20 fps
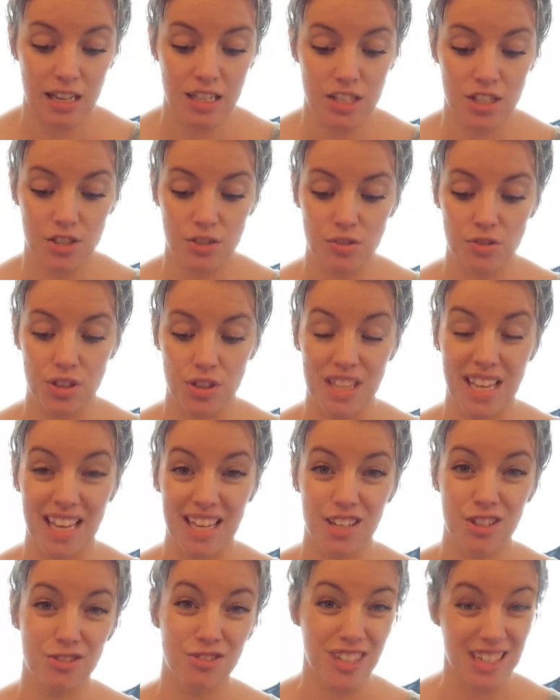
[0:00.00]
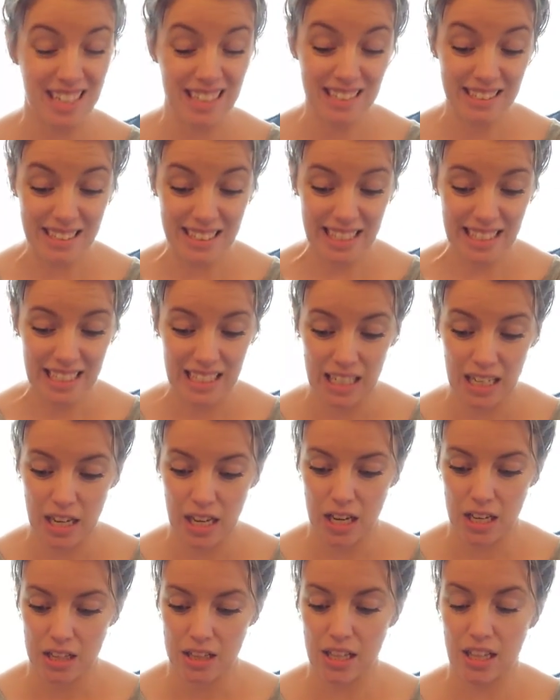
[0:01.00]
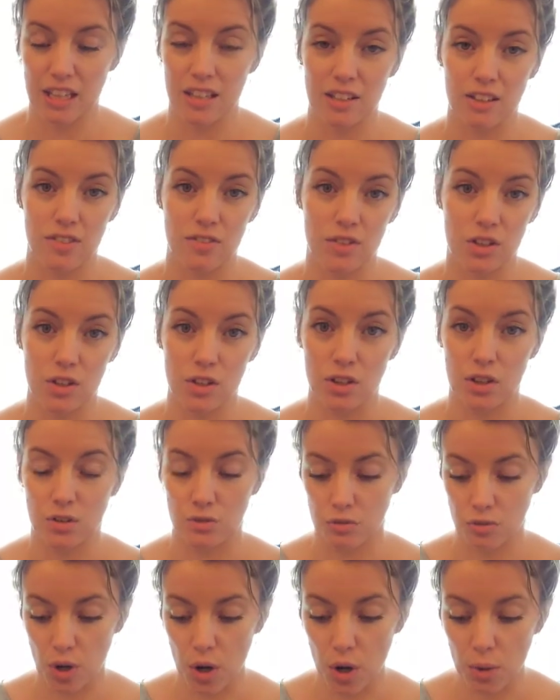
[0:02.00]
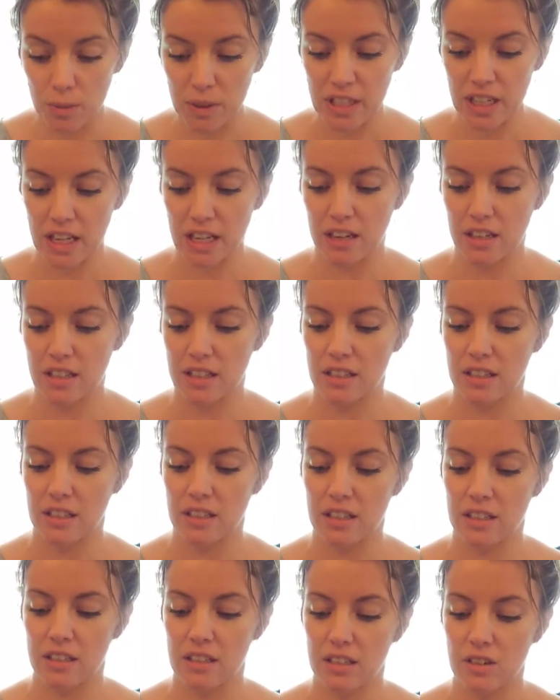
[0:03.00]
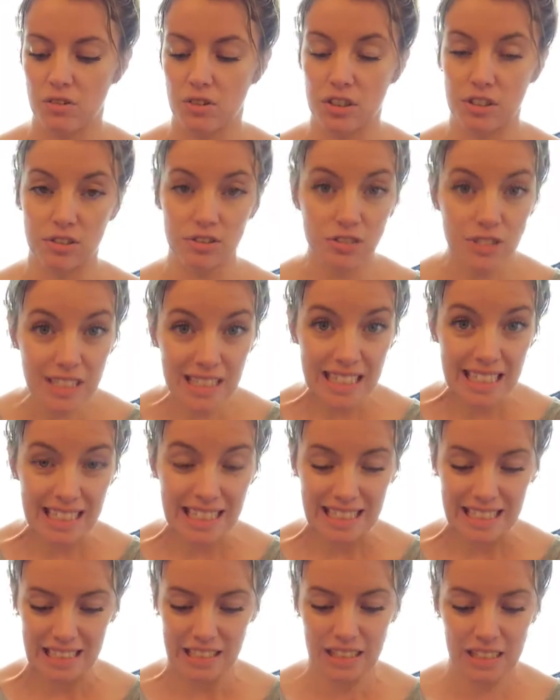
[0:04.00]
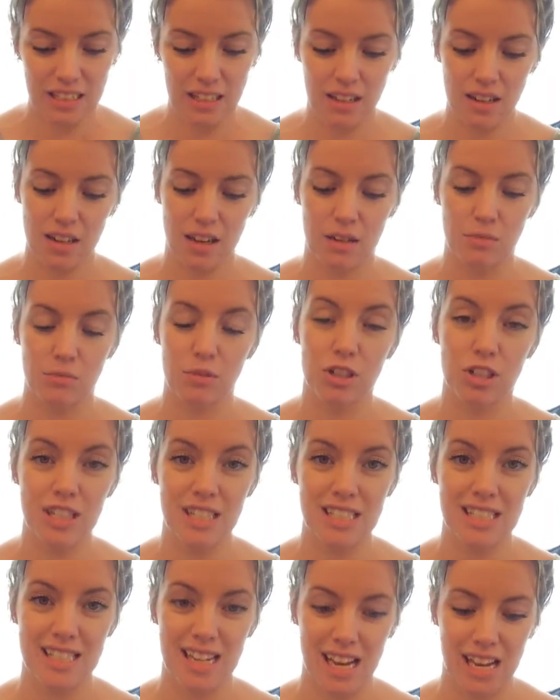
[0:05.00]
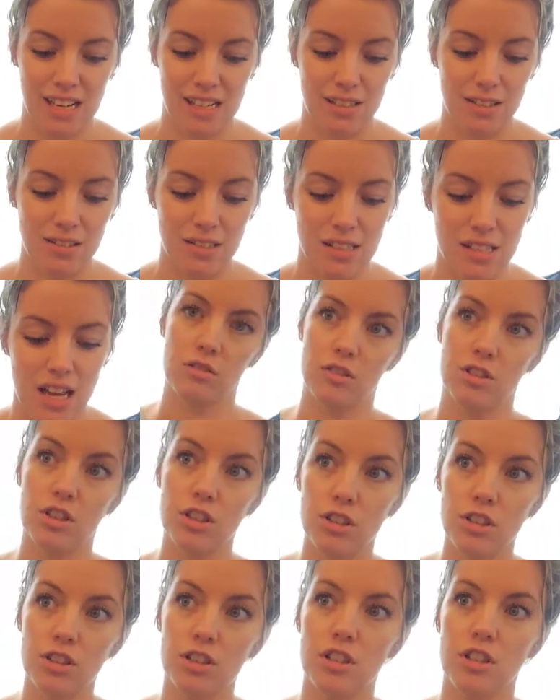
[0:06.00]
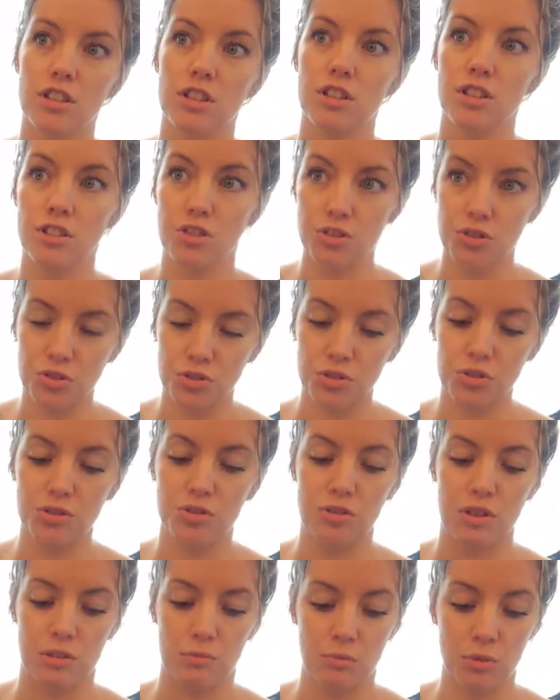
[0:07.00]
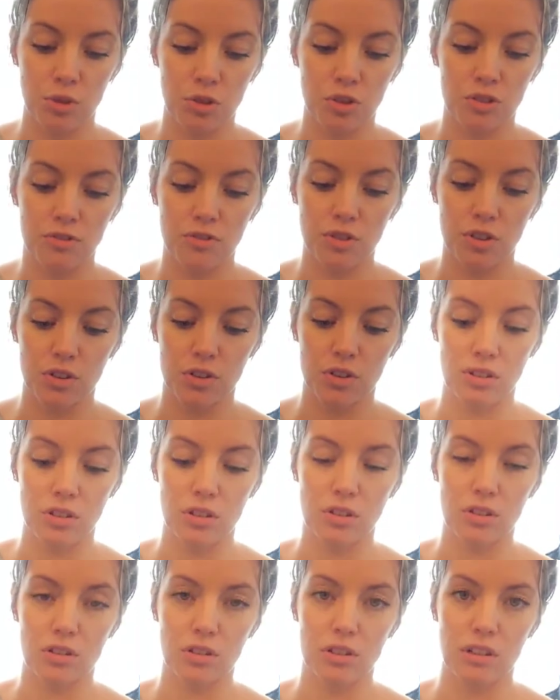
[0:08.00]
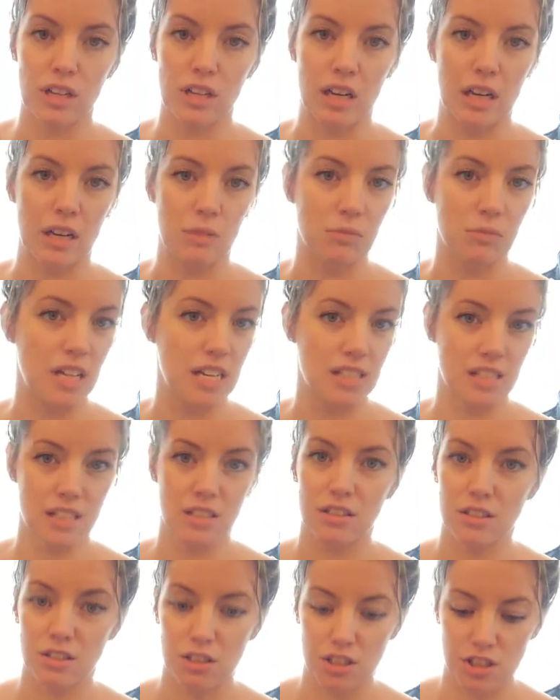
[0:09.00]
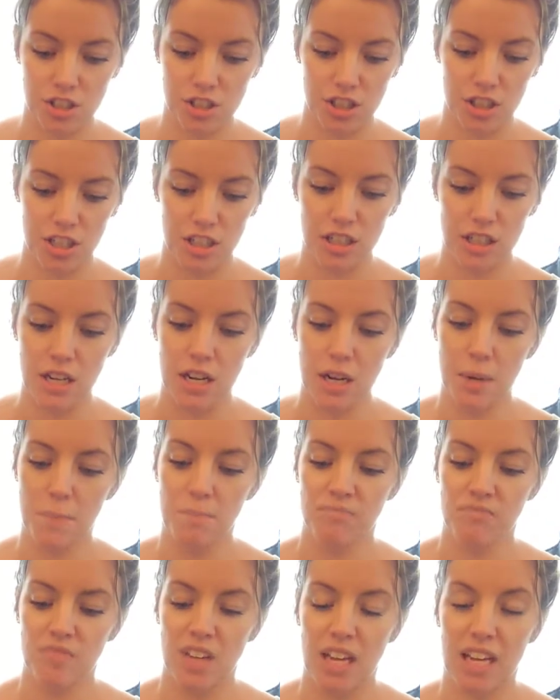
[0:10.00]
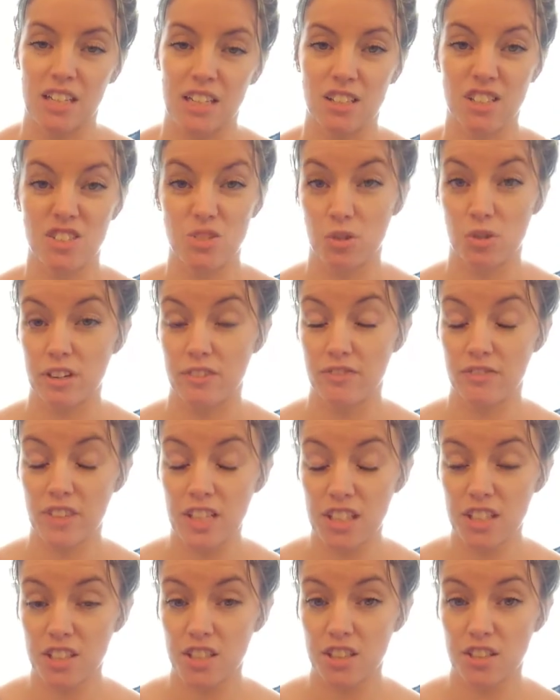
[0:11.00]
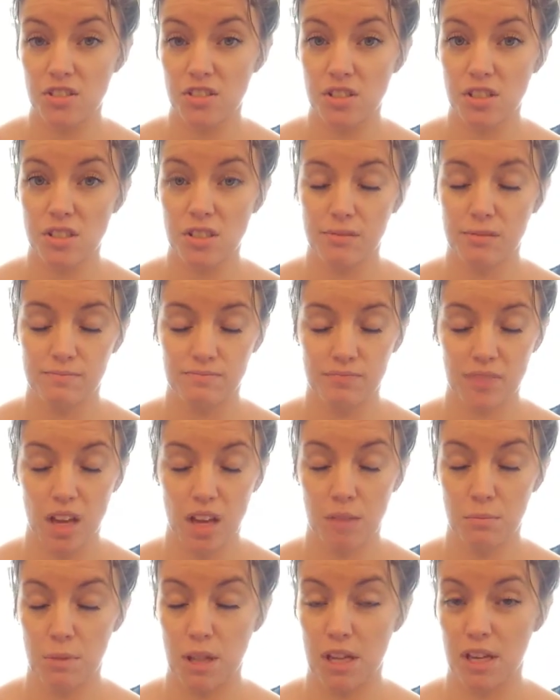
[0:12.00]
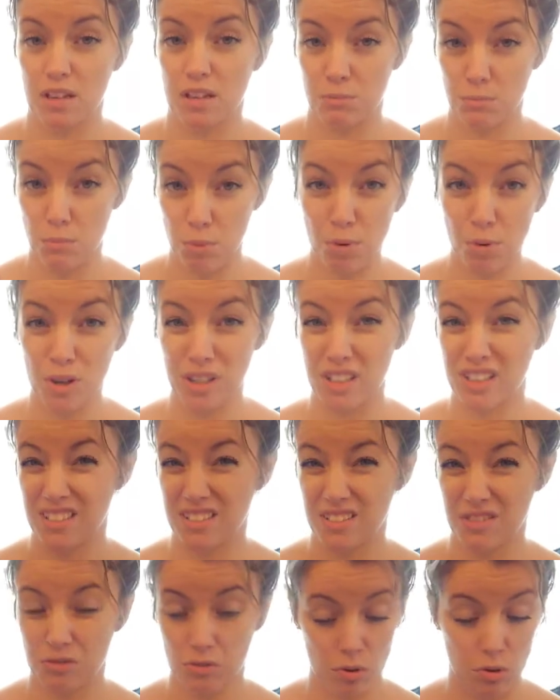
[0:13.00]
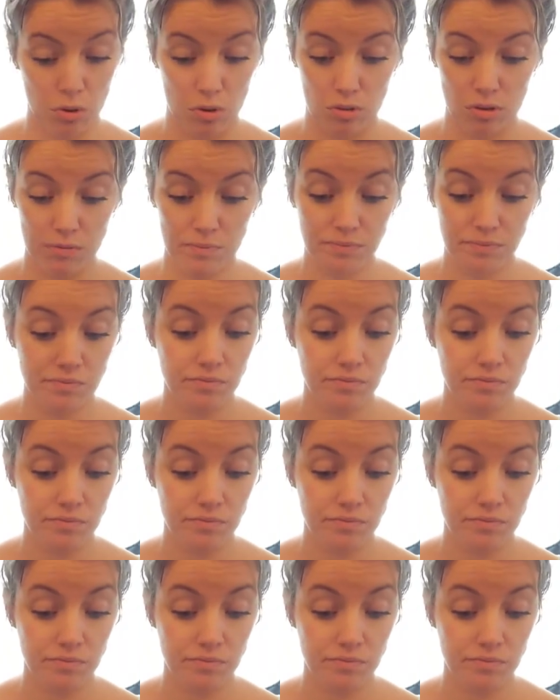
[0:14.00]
to think critically. Think of the Roman era or Greek learning styles, good, true, and beautiful. Classic literature and historic figures play an important role.